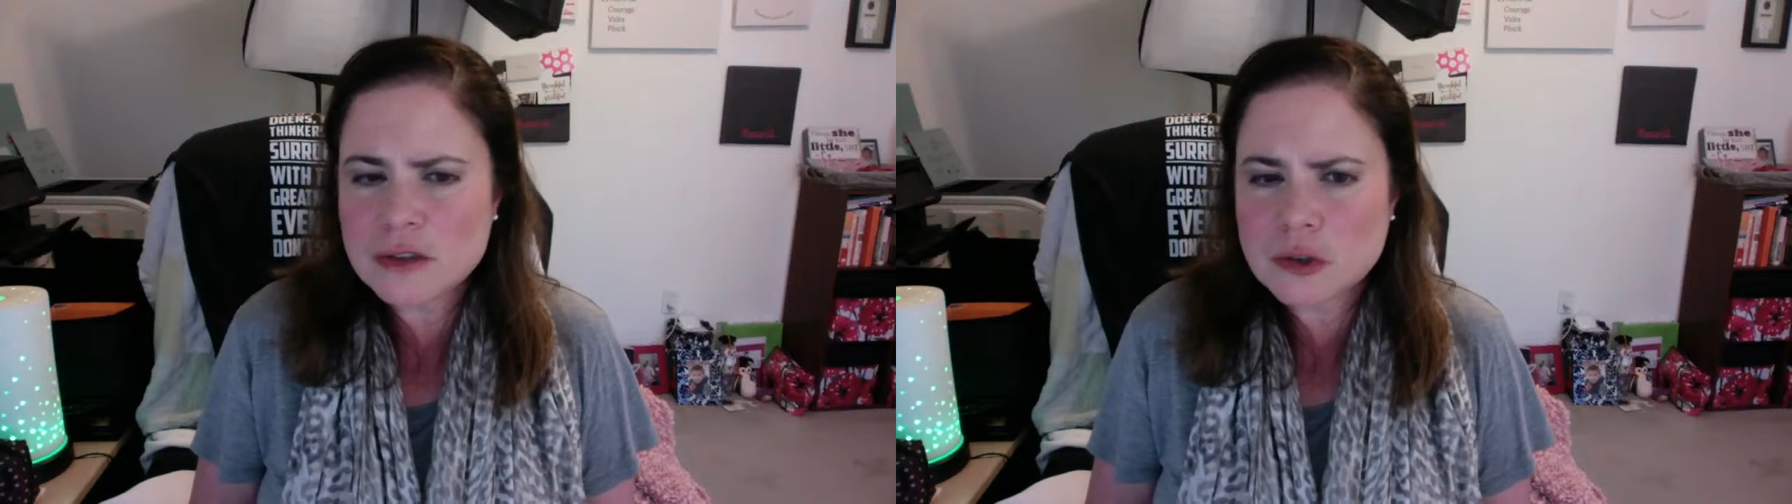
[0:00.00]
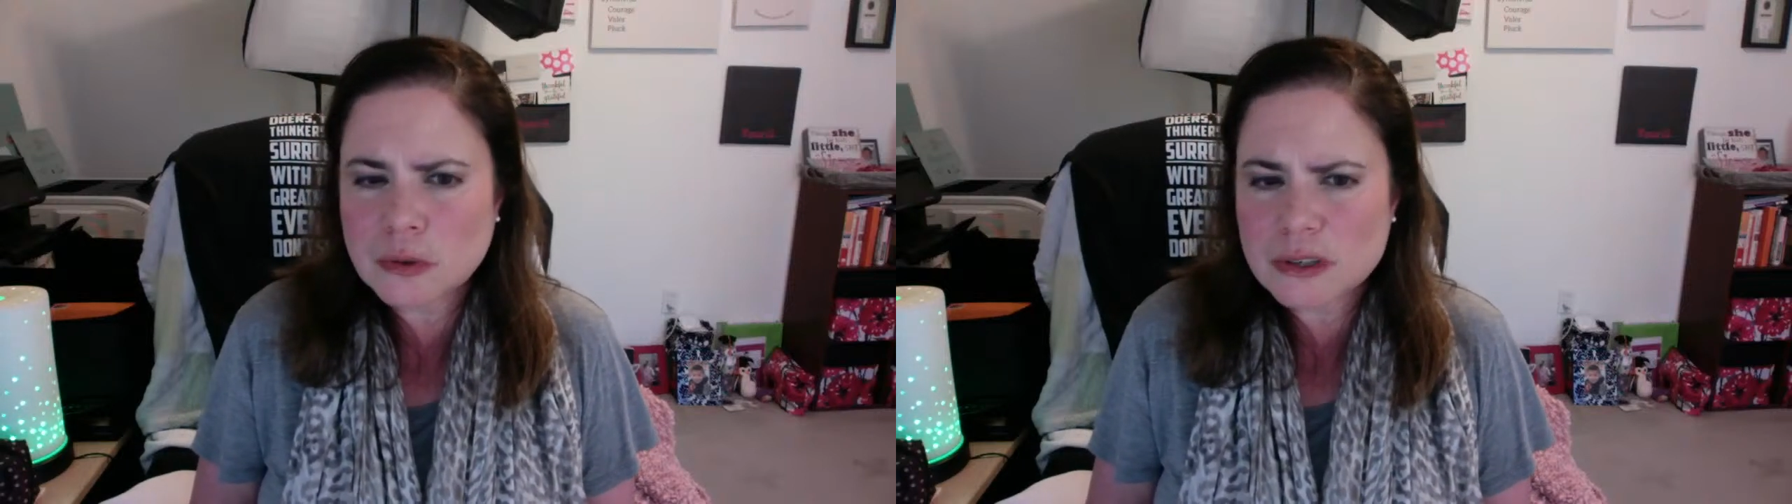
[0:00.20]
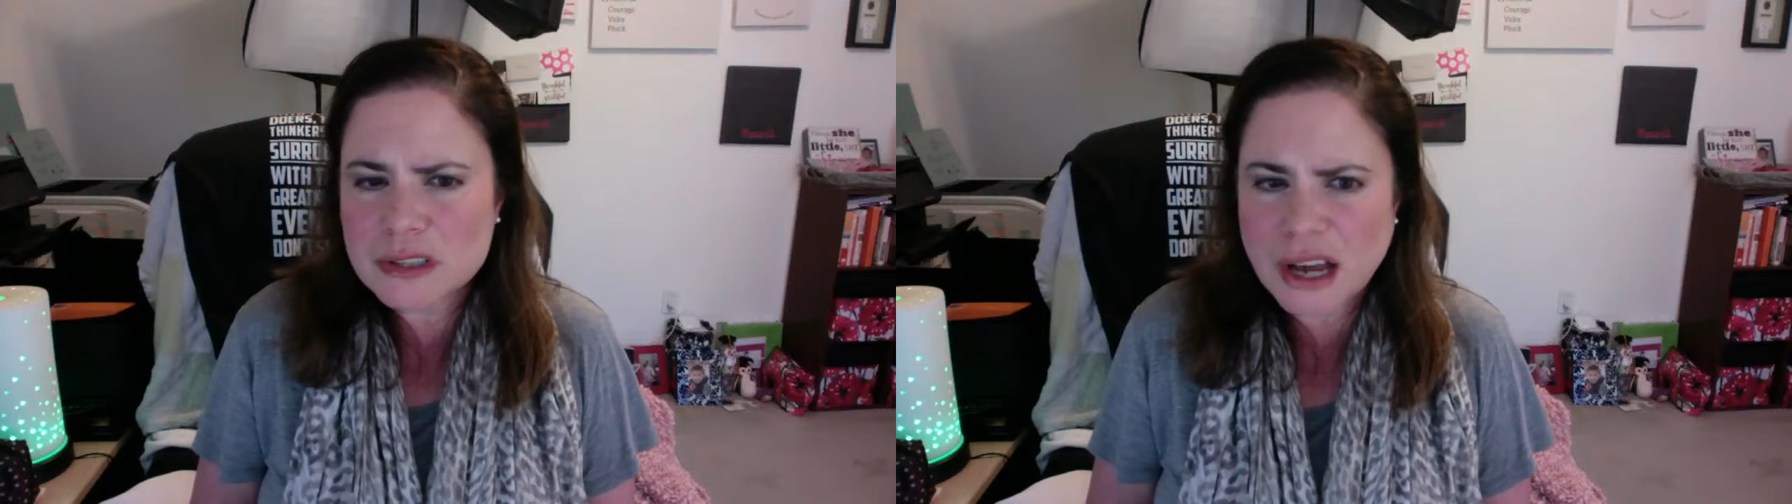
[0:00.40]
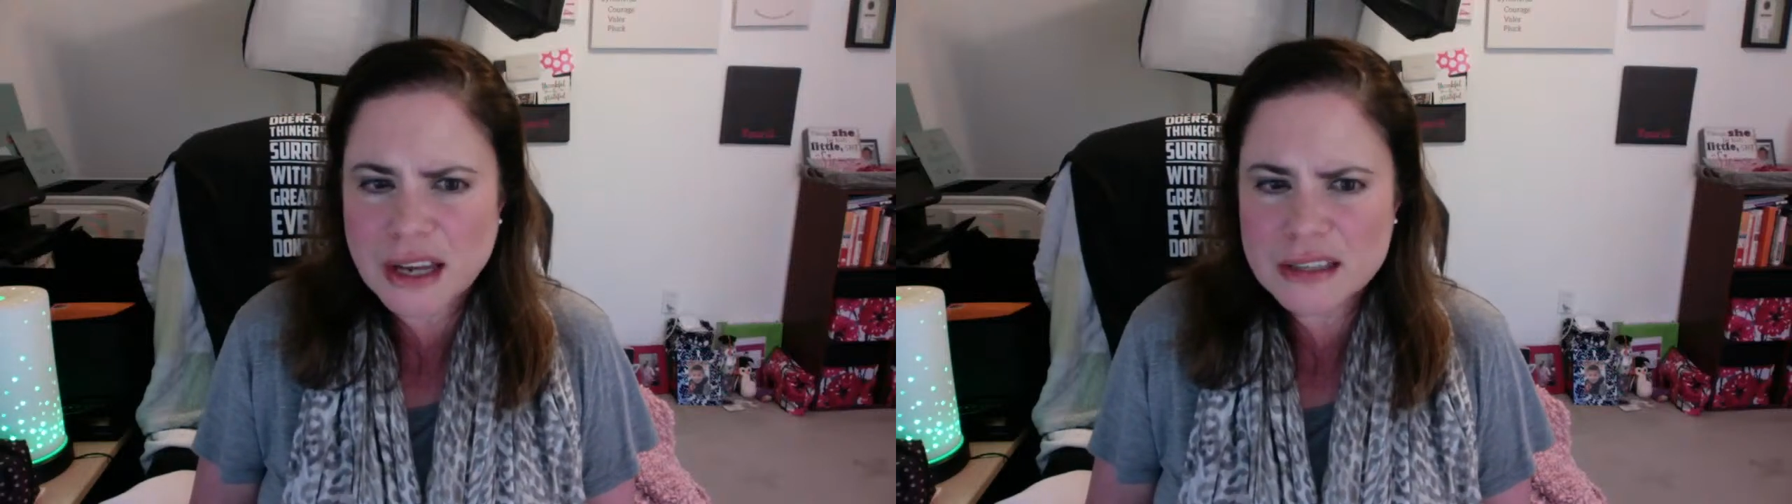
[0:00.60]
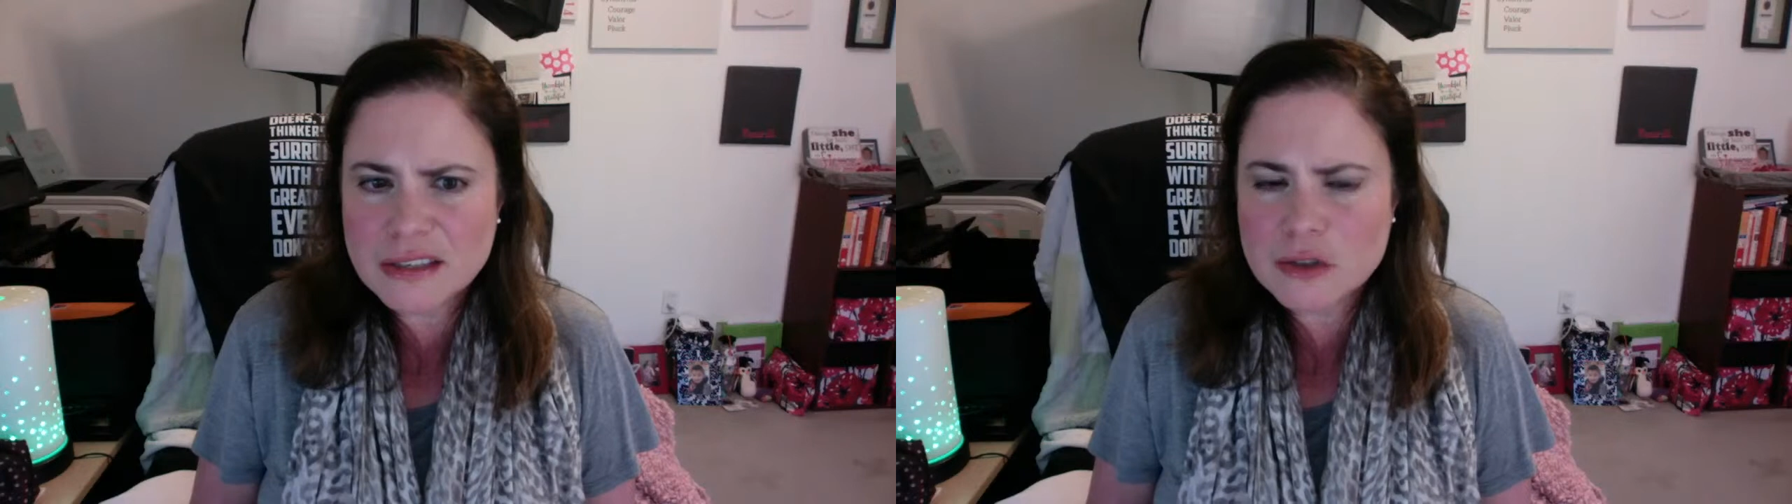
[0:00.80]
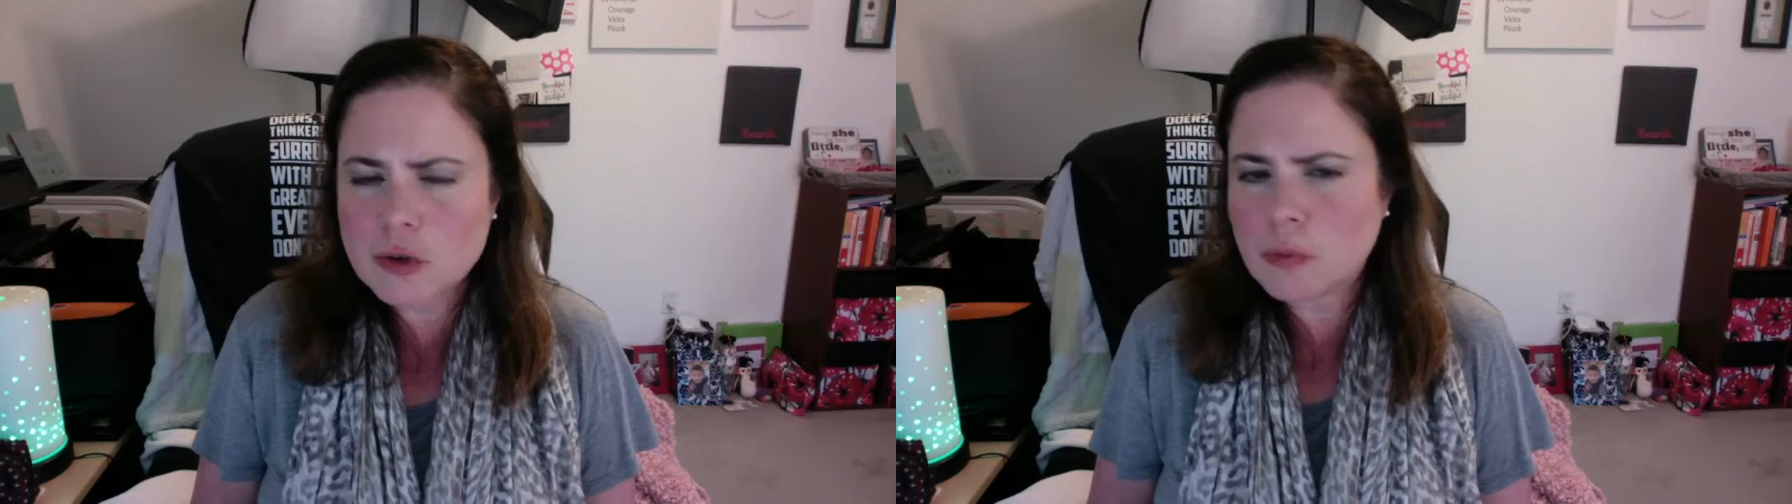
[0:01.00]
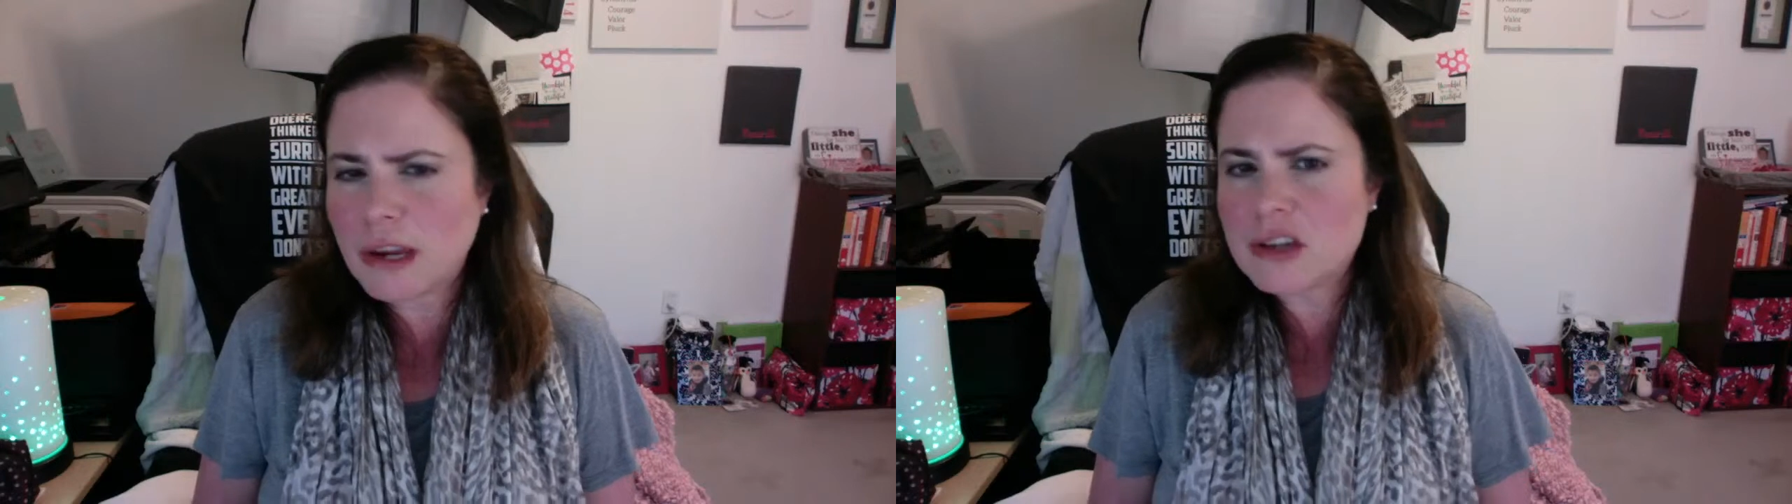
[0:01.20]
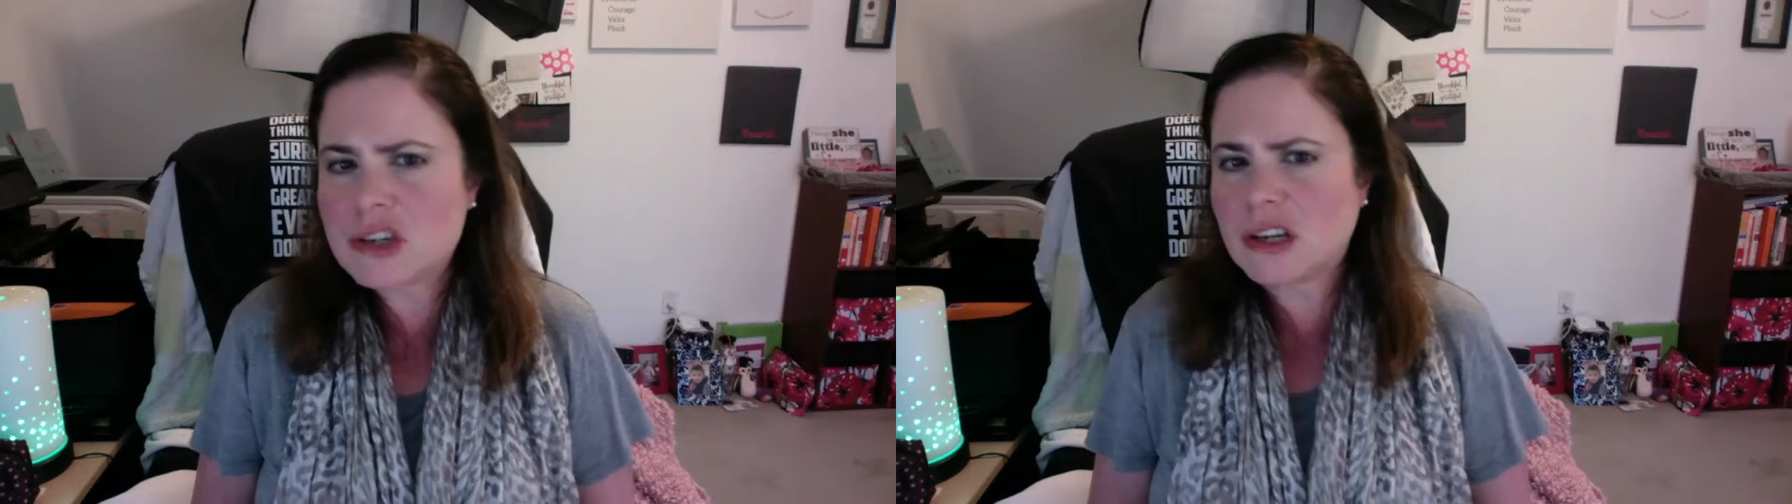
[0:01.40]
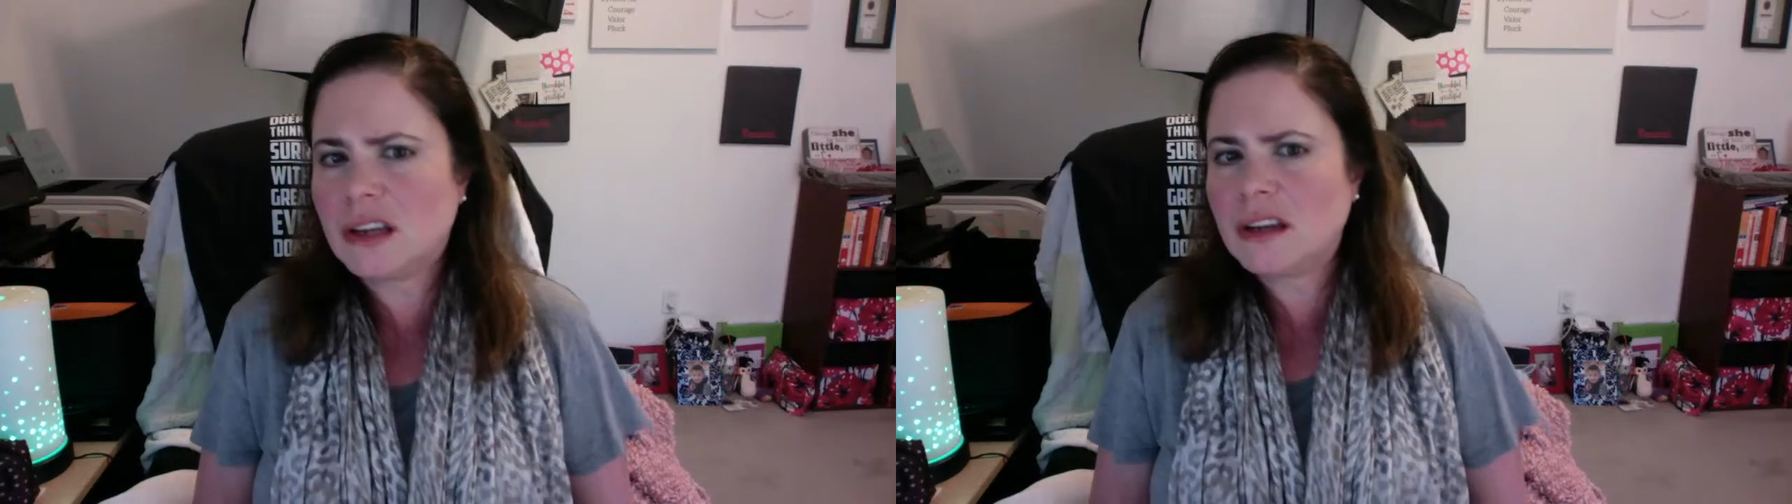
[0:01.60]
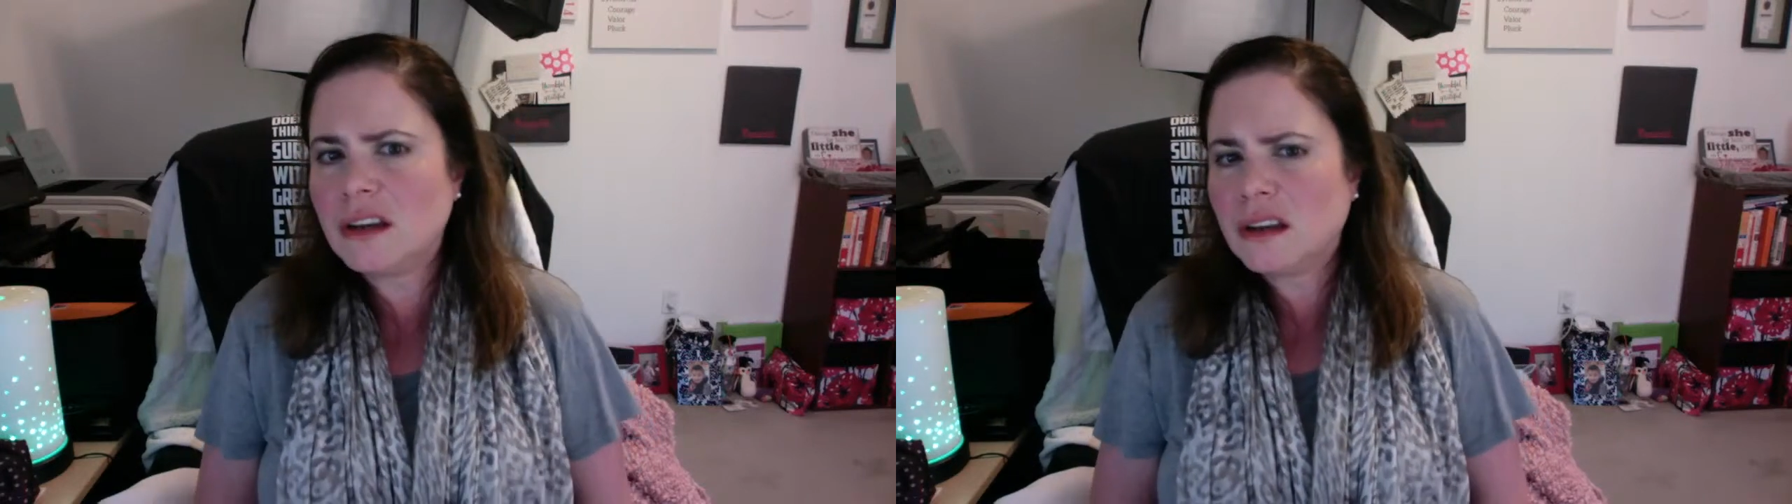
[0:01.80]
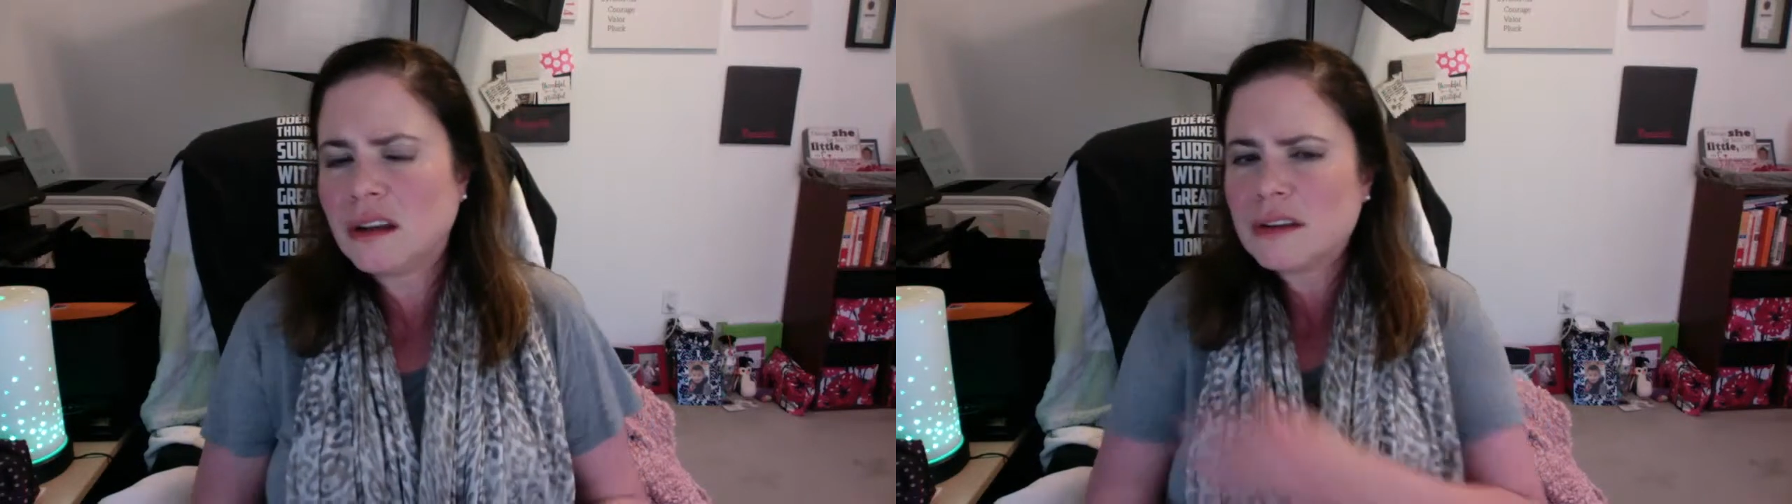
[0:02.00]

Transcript: do or die situation.